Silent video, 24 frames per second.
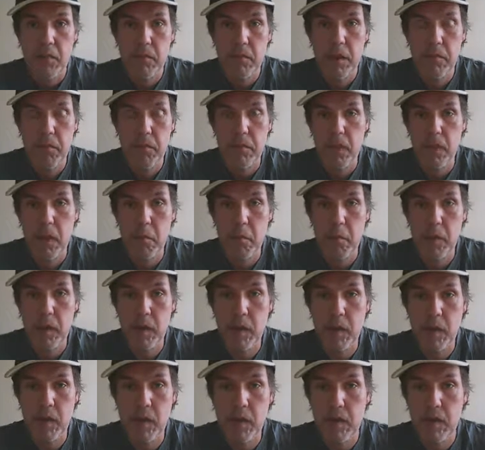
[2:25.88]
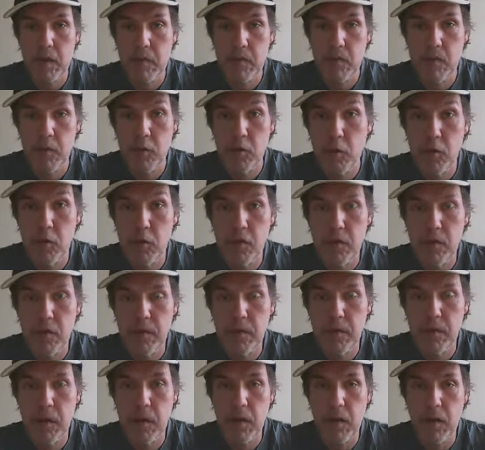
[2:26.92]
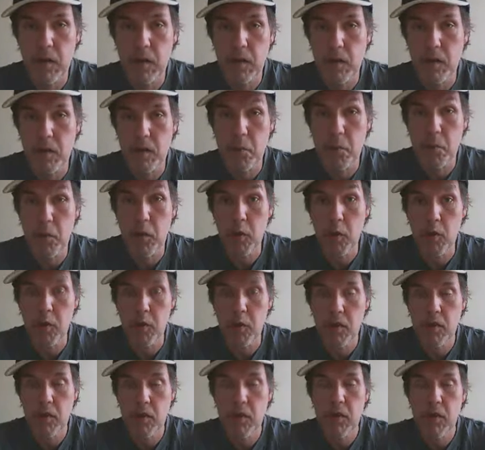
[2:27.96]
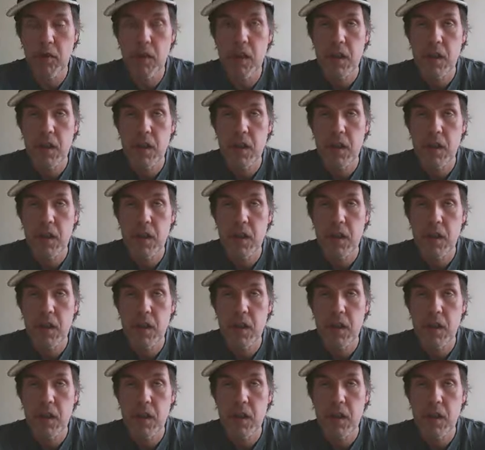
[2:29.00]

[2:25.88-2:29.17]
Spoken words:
Whether that be Lucifer or Moloch.